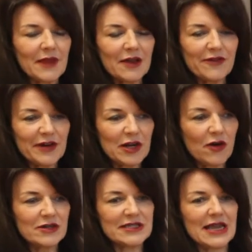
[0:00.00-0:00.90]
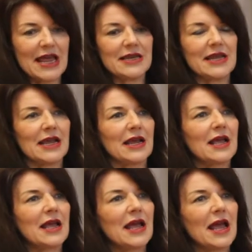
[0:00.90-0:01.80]
a very long-standing
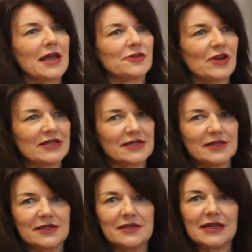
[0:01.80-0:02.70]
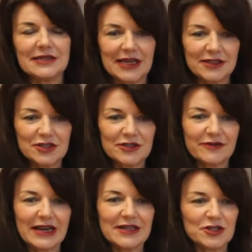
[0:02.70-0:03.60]
and trusted intelligence
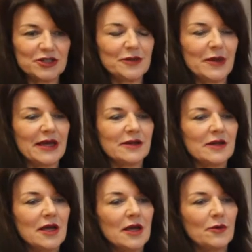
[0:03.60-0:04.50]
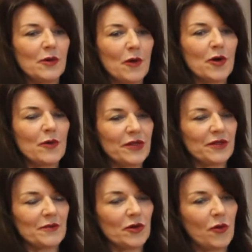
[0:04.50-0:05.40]
relationship, and we work with
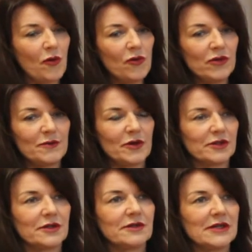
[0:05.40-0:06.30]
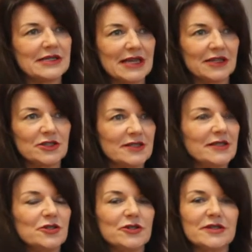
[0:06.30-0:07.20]
them on all the modern intelligence
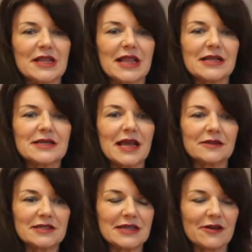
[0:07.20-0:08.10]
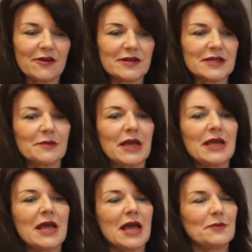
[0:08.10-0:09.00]
issues, and that's counter-terrorism
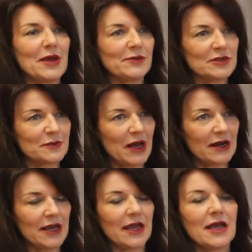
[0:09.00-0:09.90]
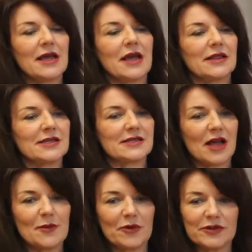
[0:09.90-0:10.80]
and people smuggling and the
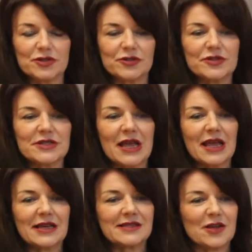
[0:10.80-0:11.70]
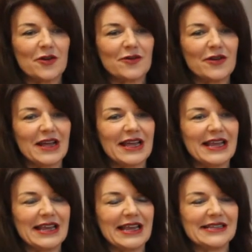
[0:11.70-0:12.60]
cyber issues. So
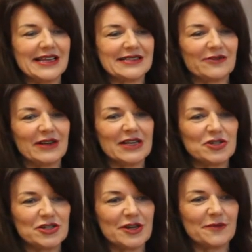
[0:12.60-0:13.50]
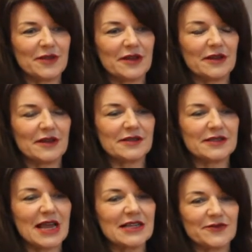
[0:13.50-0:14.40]
it, it, it's a relationship that
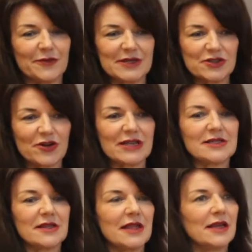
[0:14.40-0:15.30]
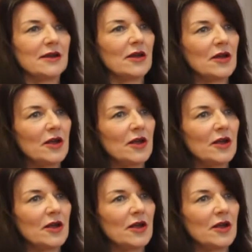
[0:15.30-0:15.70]
starts from this trust and then